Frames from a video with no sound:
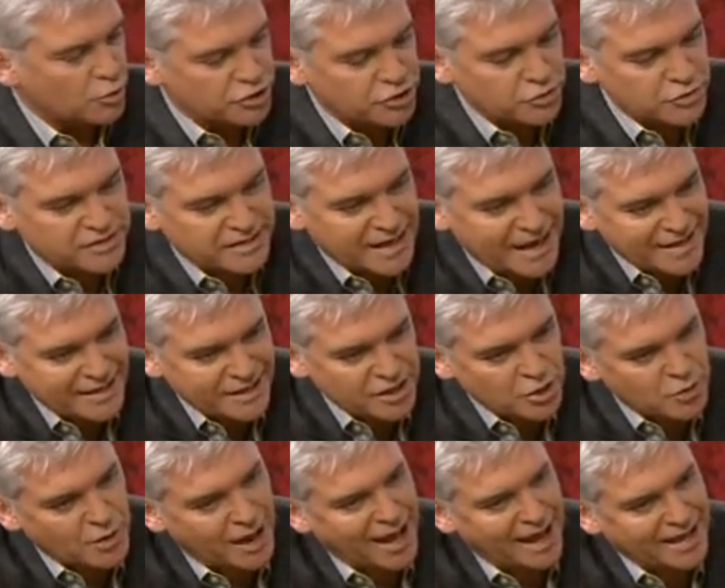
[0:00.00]
Would you say that
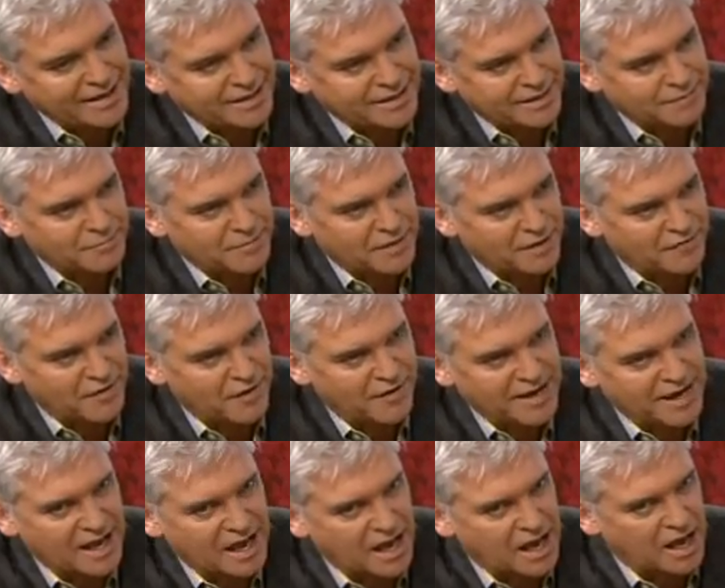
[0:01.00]
you had a
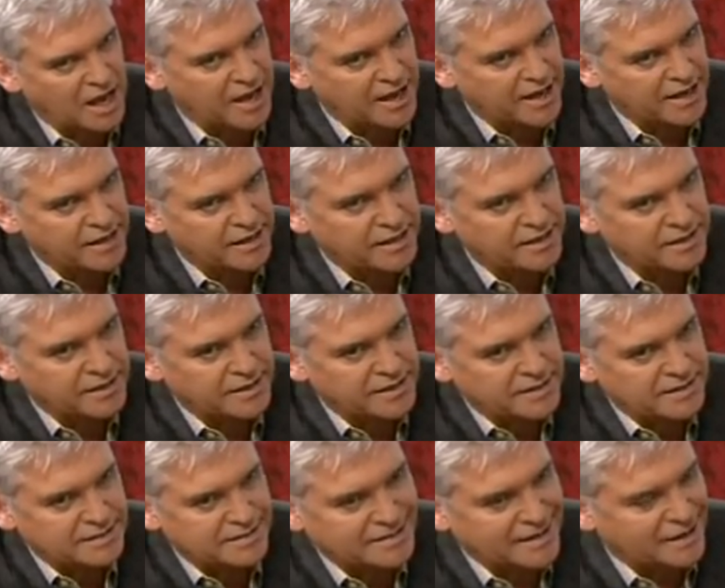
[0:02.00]
very high
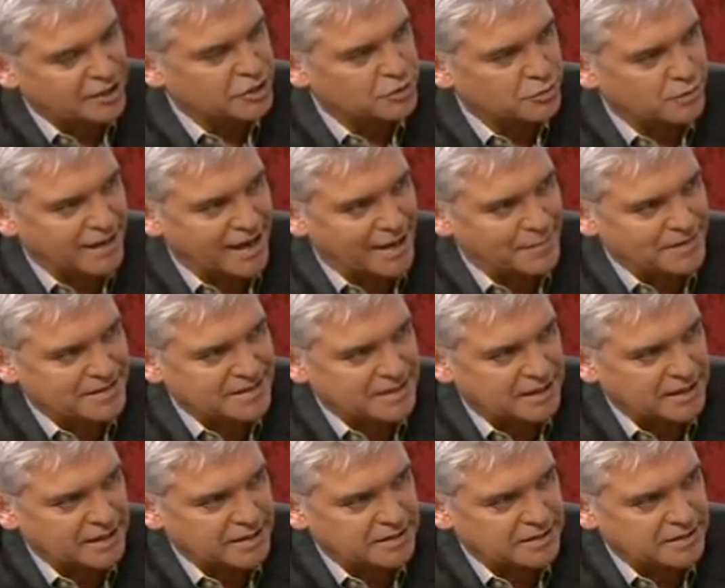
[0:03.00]
sexual
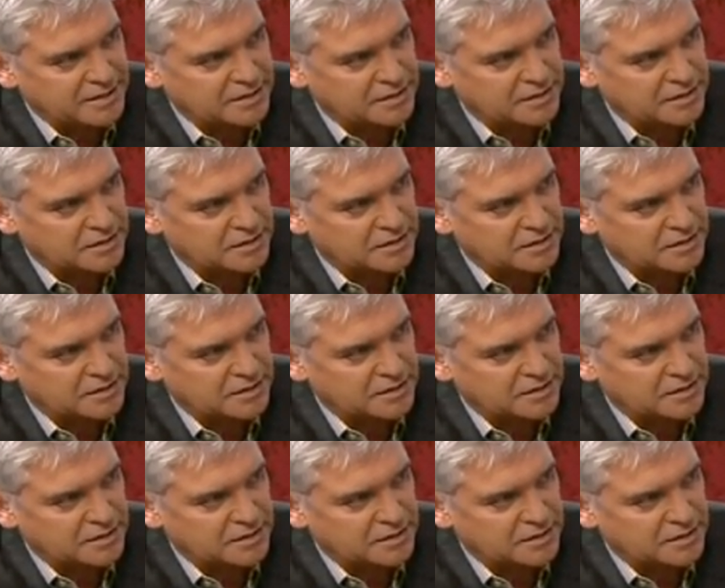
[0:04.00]
appetite?